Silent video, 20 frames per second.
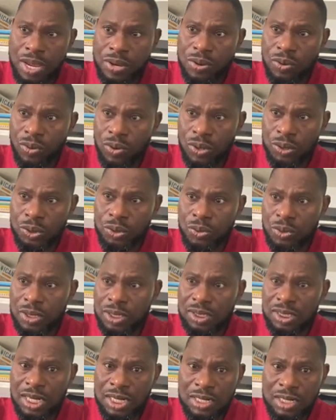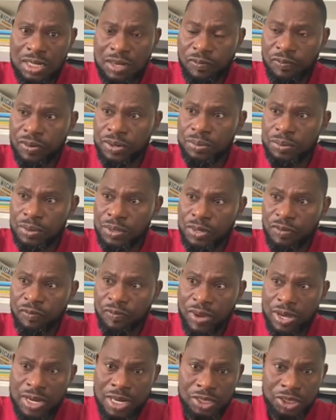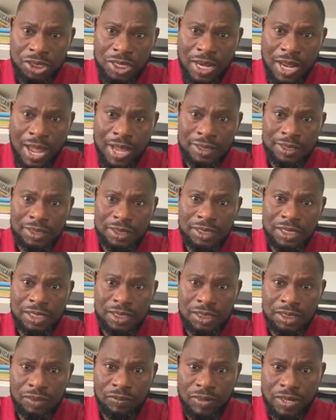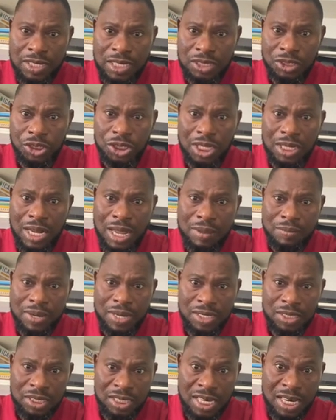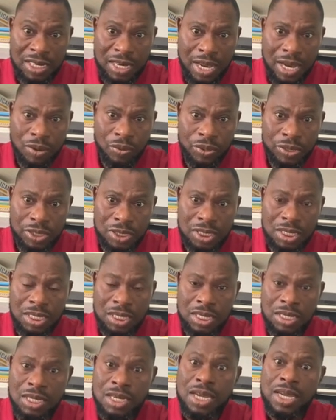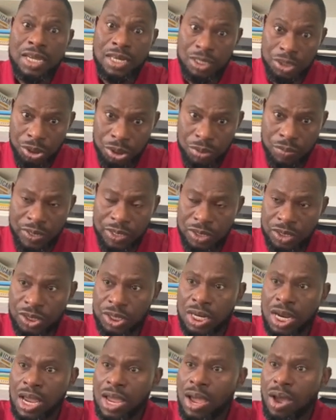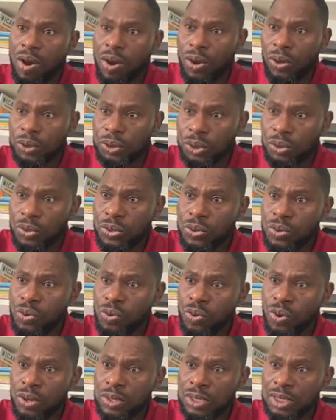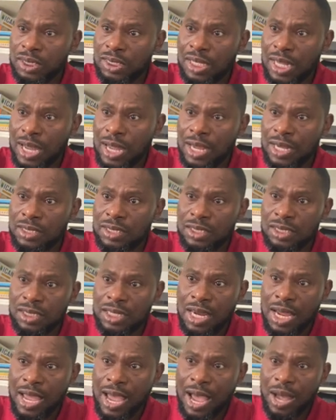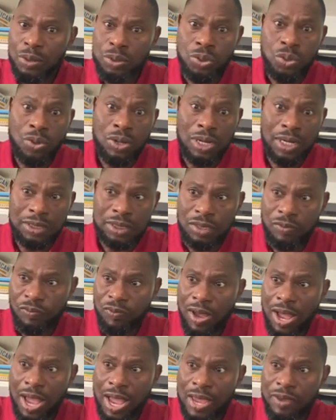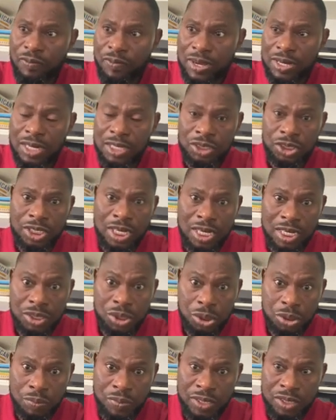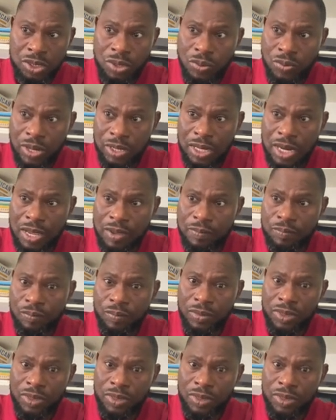You also understand the difference between financial assets, financial liability, and equity instruments. Also, you understand how to classify financial instruments correctly.